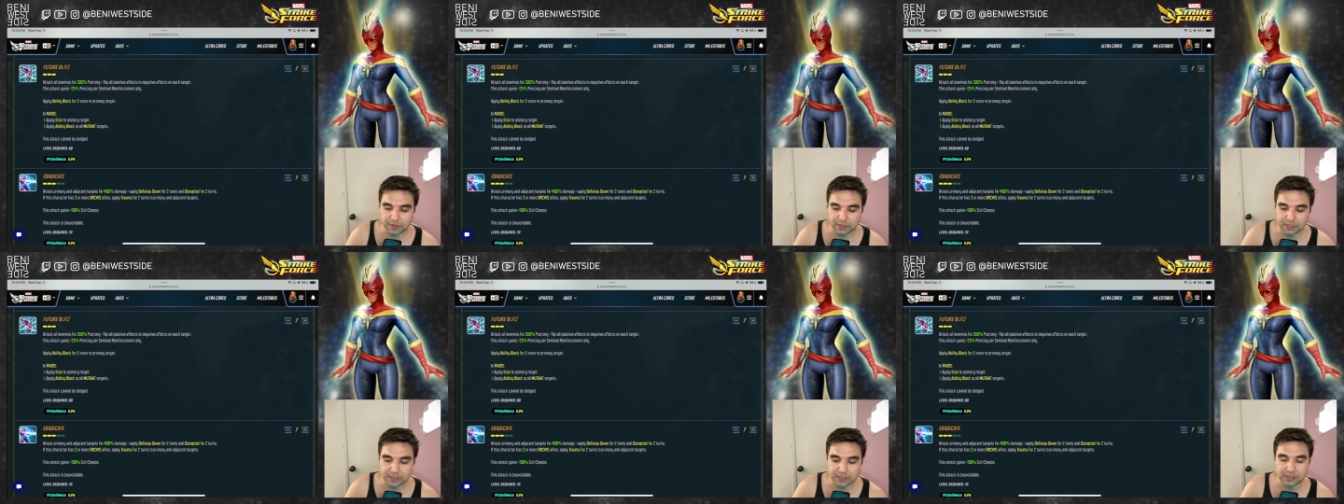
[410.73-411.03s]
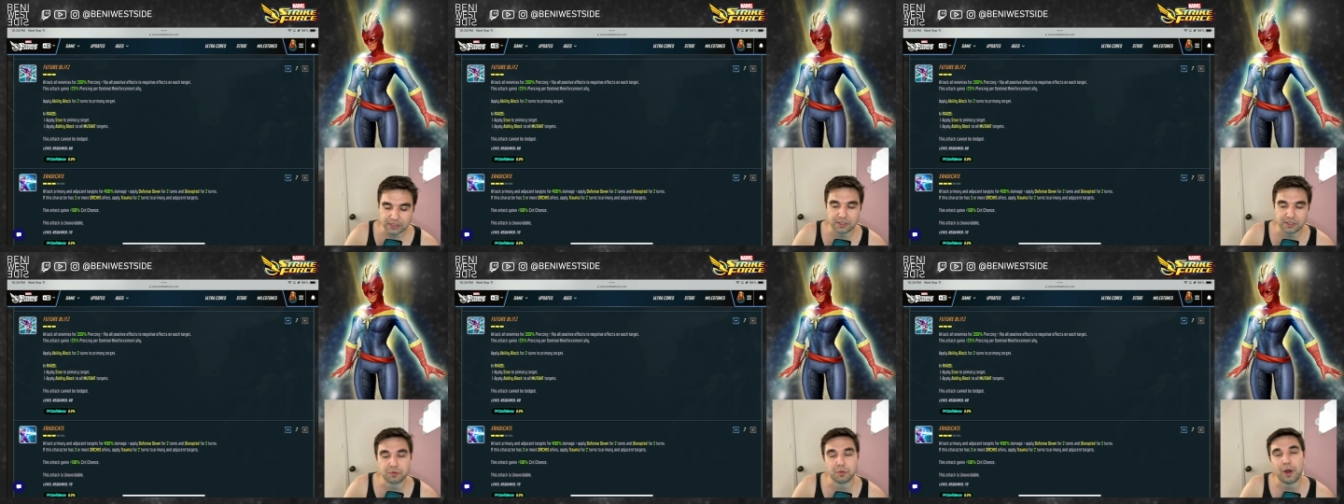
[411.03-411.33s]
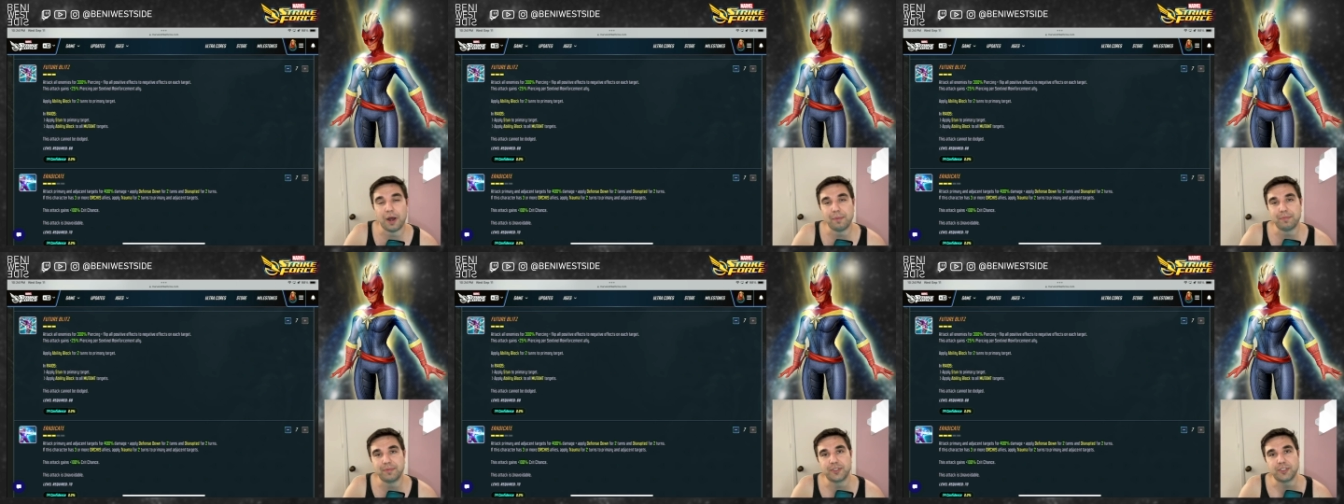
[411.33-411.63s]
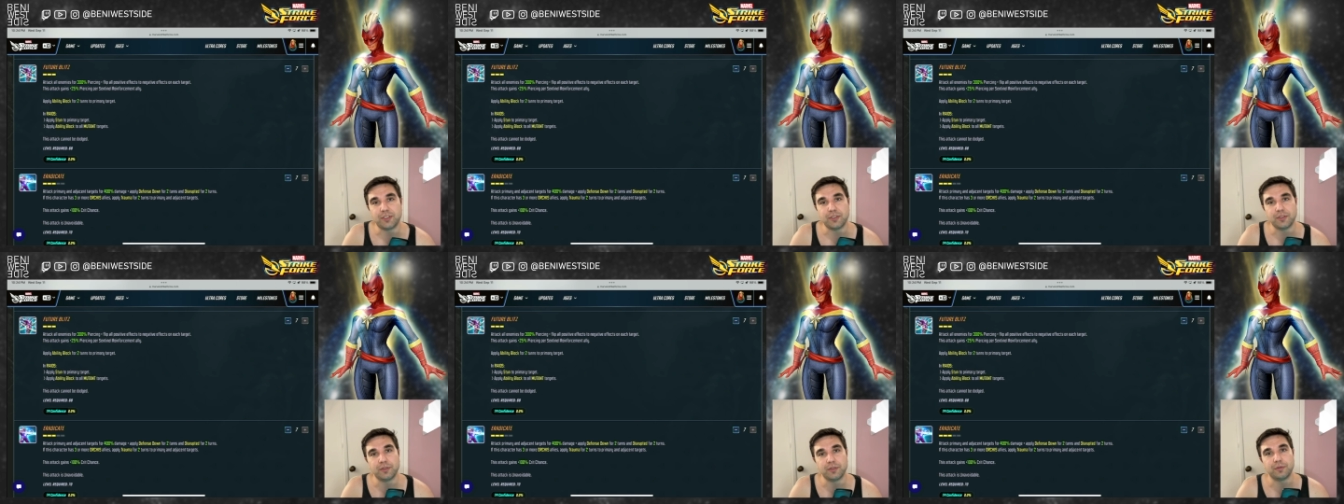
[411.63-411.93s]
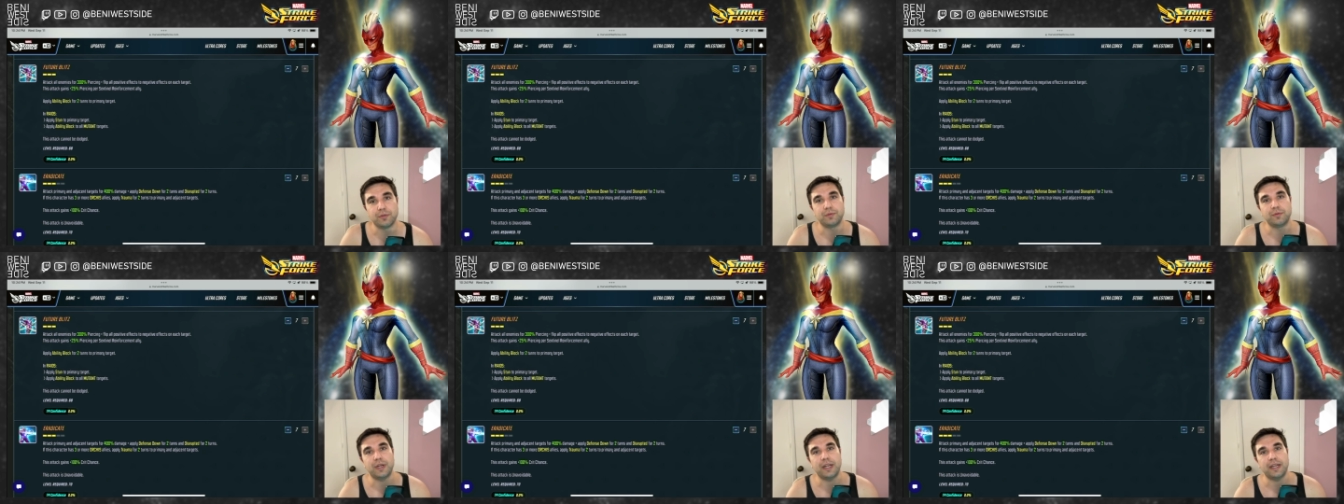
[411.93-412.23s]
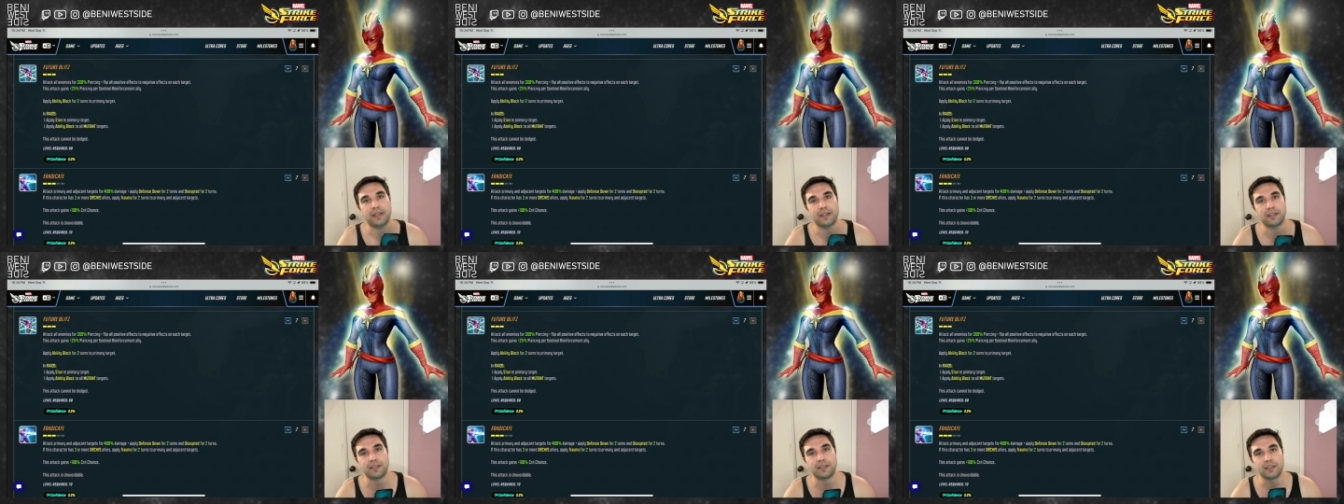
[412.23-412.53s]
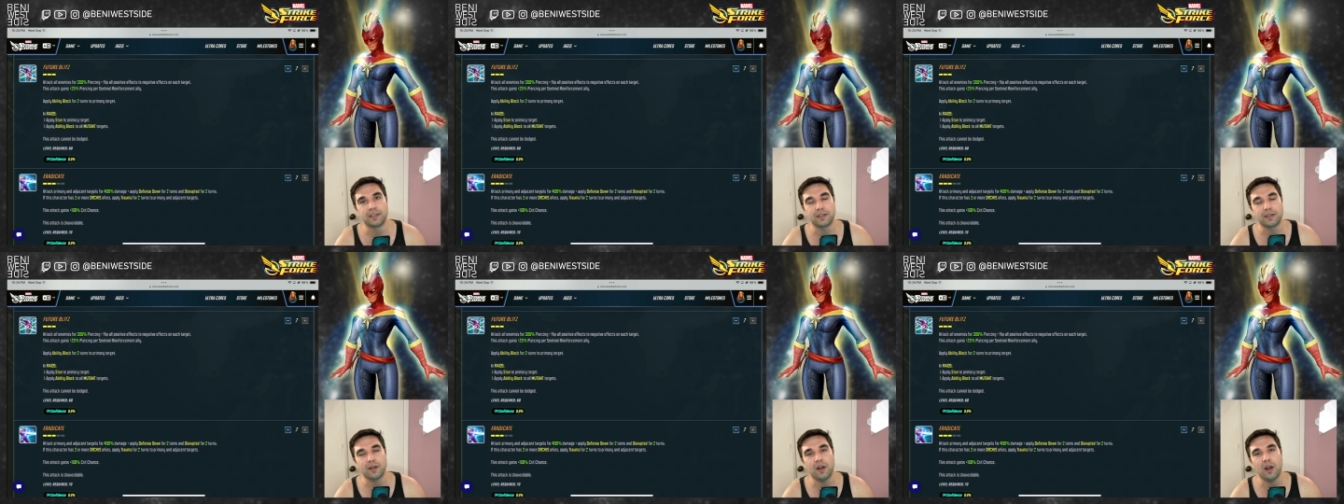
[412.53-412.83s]
swap to Raider
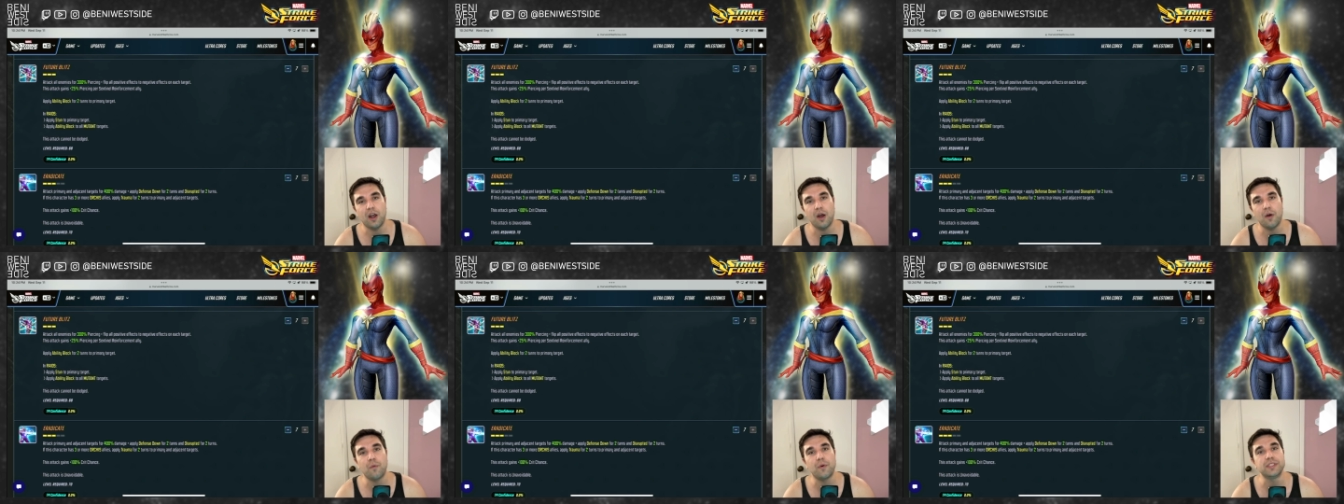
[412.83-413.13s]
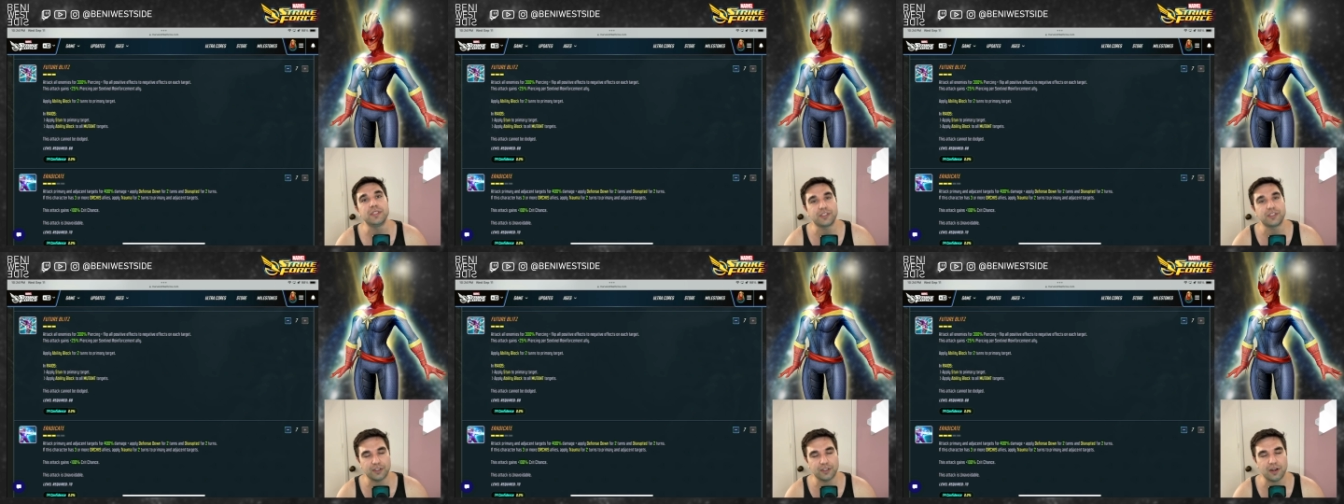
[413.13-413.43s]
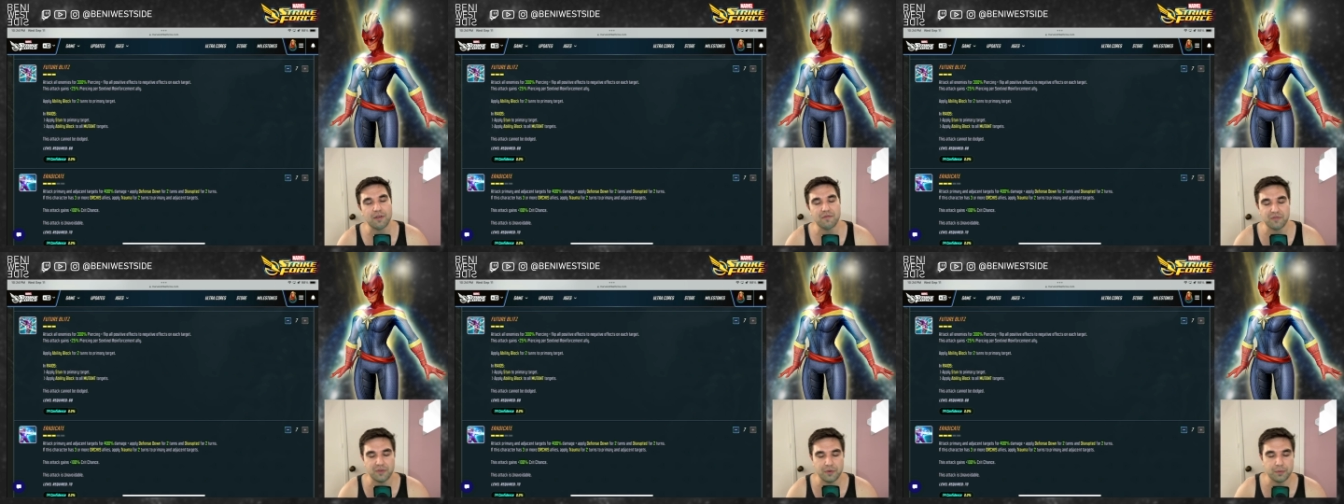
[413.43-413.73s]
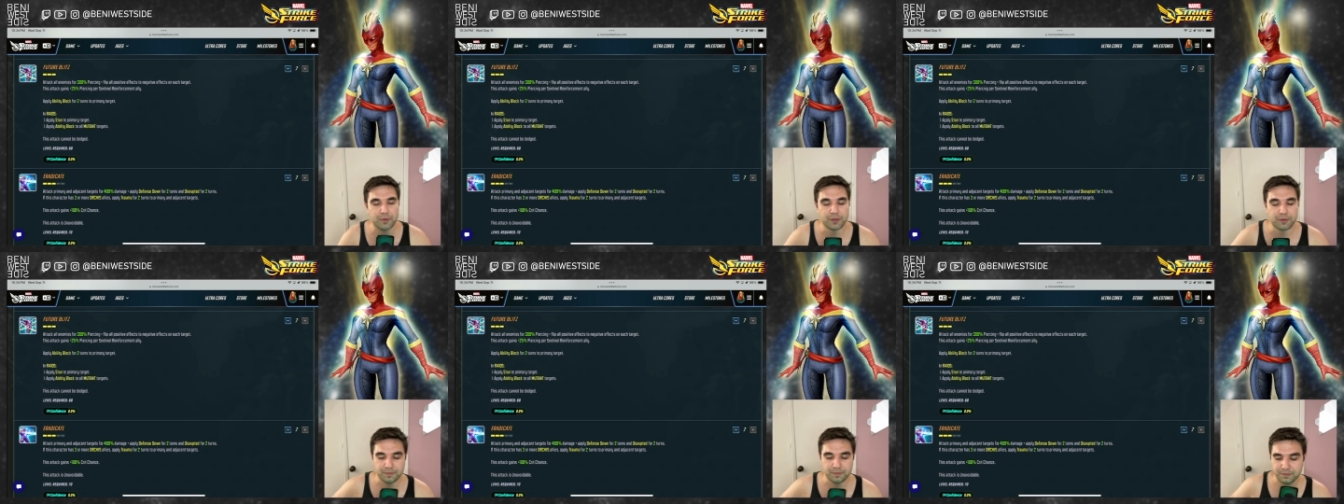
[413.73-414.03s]
once you're comfortable.